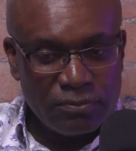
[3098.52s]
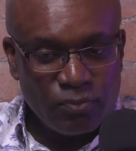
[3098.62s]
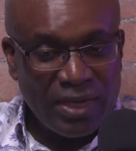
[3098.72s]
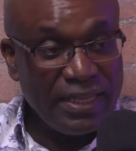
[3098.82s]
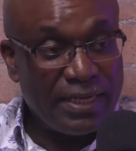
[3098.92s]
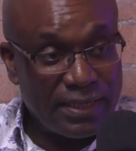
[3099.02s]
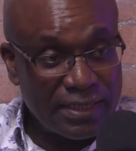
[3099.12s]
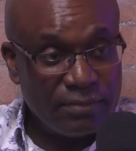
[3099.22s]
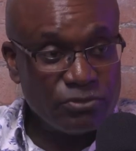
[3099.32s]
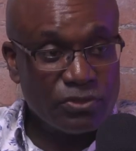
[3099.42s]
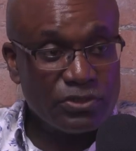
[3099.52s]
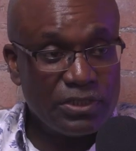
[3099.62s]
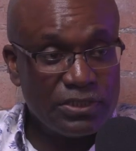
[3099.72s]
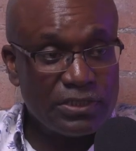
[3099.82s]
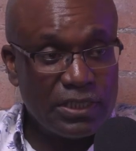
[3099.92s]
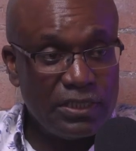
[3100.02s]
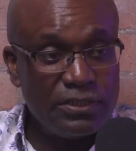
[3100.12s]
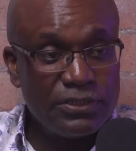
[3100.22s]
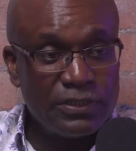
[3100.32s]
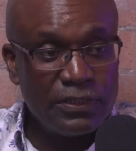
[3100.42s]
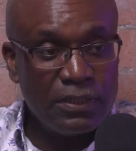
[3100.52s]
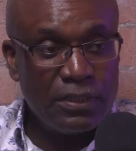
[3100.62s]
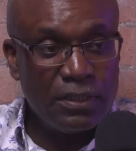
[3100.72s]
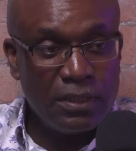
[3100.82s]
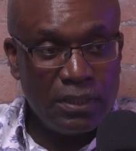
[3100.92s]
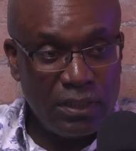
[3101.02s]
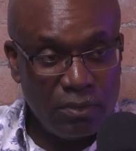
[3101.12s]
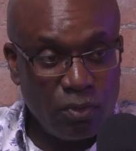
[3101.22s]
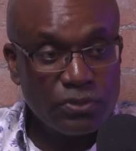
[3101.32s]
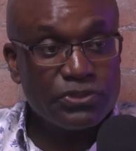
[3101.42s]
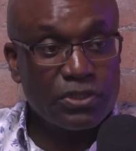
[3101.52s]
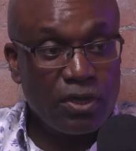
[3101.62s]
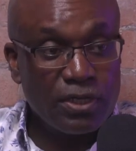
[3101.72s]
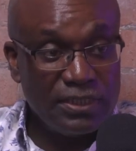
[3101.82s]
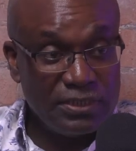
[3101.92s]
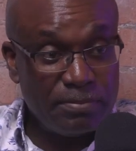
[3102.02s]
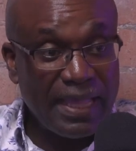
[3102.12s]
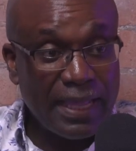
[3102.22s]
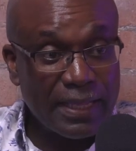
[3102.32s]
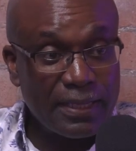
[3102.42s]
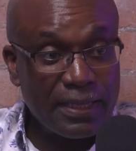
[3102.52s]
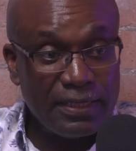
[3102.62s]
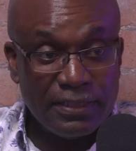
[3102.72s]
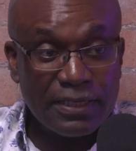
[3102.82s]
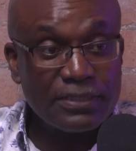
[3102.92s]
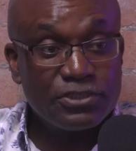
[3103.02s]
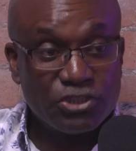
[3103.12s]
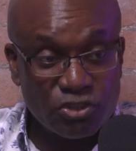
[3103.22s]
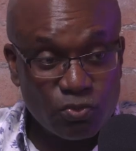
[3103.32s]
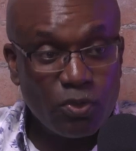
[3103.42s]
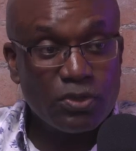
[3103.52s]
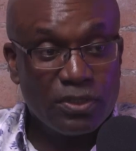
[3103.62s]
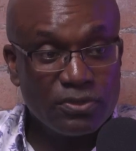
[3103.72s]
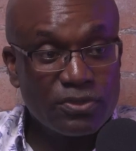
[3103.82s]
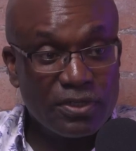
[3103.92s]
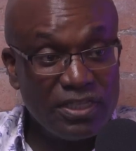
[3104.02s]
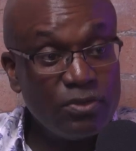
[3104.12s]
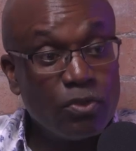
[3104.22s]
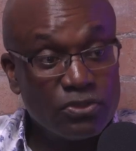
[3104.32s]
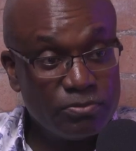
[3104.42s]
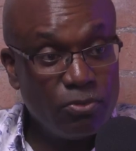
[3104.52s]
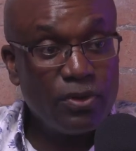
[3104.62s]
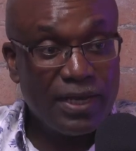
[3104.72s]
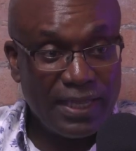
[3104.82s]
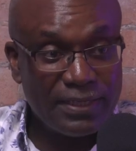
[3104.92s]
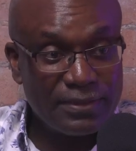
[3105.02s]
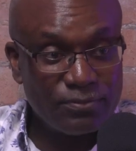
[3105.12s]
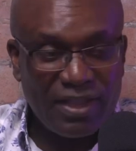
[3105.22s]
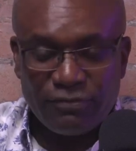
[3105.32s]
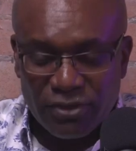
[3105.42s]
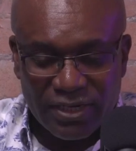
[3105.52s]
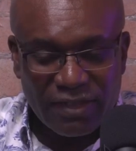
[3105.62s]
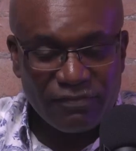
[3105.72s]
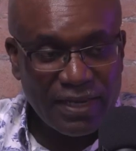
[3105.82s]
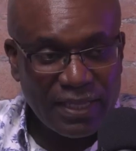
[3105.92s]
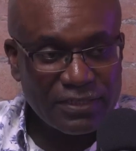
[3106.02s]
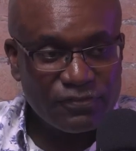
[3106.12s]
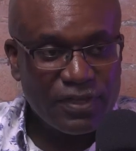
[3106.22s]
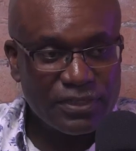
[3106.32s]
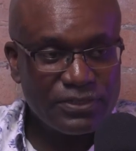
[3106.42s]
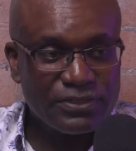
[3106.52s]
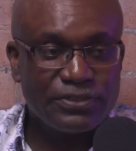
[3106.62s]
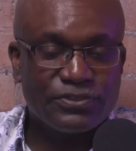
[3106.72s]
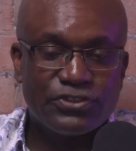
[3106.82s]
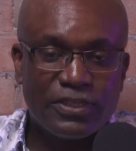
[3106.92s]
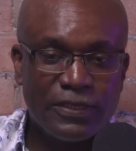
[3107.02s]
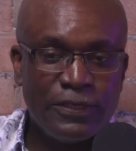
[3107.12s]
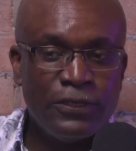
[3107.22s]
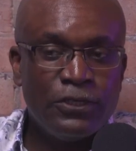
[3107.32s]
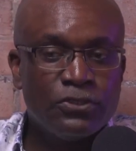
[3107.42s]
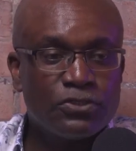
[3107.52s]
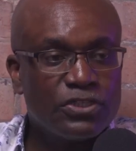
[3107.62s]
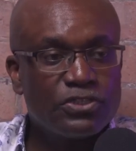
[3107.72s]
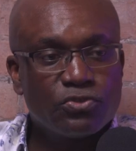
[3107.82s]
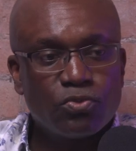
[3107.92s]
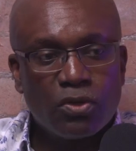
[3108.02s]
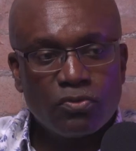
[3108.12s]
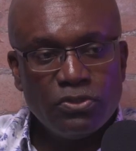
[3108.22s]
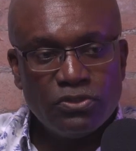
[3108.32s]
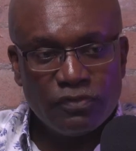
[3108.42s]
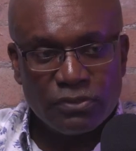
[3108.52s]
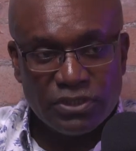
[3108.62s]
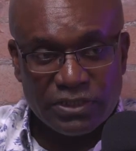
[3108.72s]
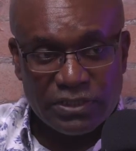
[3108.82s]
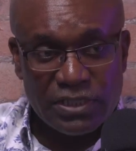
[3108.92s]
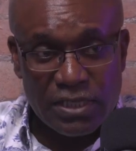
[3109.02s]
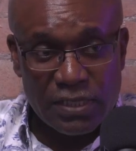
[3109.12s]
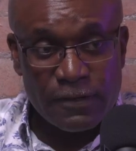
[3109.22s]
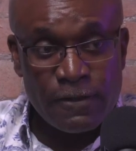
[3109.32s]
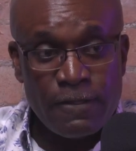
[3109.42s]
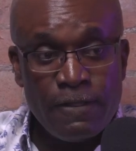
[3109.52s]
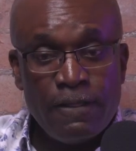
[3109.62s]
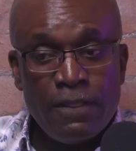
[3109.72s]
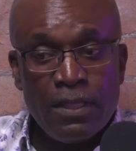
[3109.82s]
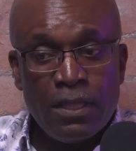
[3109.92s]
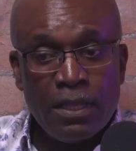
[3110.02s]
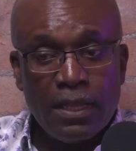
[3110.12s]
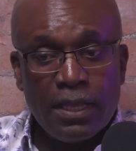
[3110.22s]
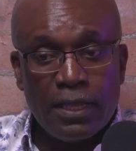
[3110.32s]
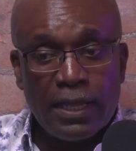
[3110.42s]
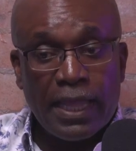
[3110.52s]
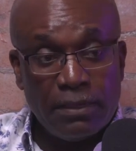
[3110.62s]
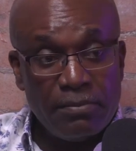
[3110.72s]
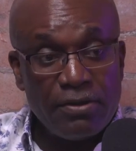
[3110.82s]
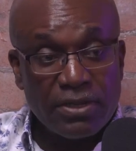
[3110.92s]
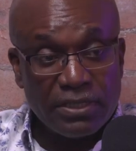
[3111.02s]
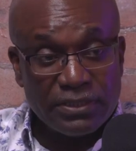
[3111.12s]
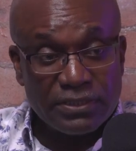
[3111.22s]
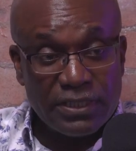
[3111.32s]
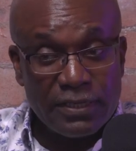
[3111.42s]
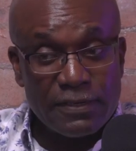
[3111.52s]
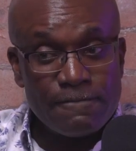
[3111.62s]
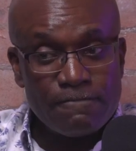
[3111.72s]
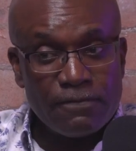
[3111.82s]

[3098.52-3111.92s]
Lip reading: when Hitler comes onto the stage, he wants the colonies back, and he doesn't just want those colonies, he wants more land. We haven't got enough land as far as he's concerned. So this is what Roosevelt is saying, and America is saying.